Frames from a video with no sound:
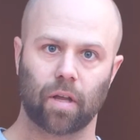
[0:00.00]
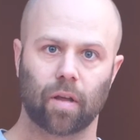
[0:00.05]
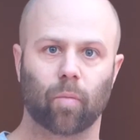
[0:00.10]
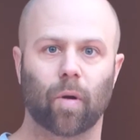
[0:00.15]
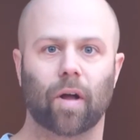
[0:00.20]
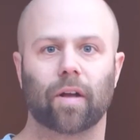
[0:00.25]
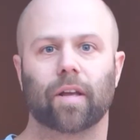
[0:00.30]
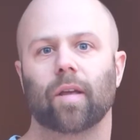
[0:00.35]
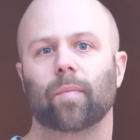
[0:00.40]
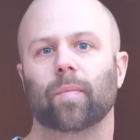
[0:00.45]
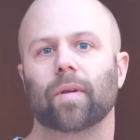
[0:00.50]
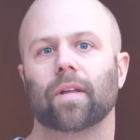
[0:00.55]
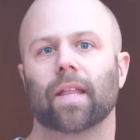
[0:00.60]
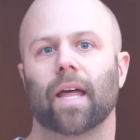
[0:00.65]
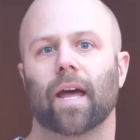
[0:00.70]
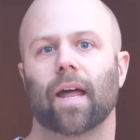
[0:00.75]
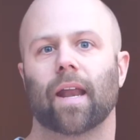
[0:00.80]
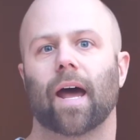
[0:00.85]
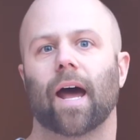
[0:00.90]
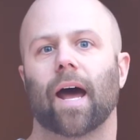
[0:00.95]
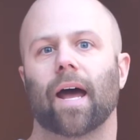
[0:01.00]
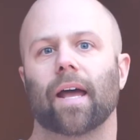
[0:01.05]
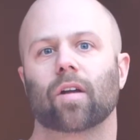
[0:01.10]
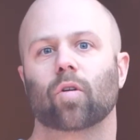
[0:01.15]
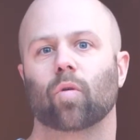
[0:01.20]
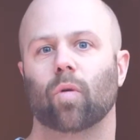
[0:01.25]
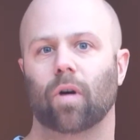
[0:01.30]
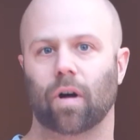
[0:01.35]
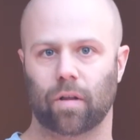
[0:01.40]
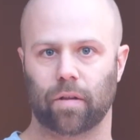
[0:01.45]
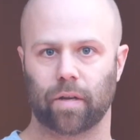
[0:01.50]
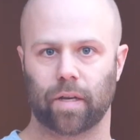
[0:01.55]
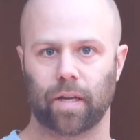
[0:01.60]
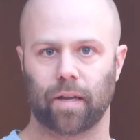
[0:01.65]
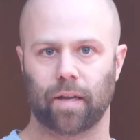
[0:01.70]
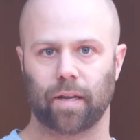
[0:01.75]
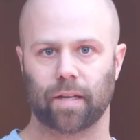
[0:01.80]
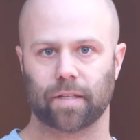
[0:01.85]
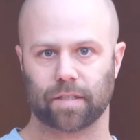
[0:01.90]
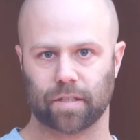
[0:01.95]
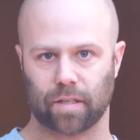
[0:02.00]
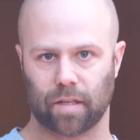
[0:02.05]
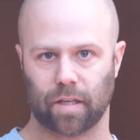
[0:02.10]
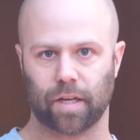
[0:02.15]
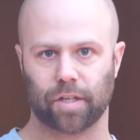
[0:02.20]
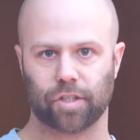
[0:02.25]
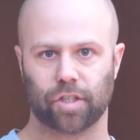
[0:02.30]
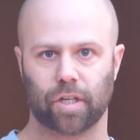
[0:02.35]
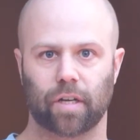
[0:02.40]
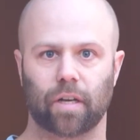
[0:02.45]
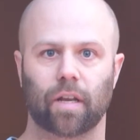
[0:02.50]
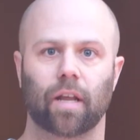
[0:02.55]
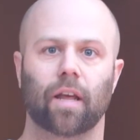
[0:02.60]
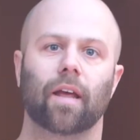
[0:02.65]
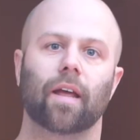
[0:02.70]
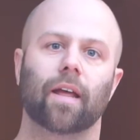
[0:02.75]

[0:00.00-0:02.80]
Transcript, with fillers: while keeping that high quality installation,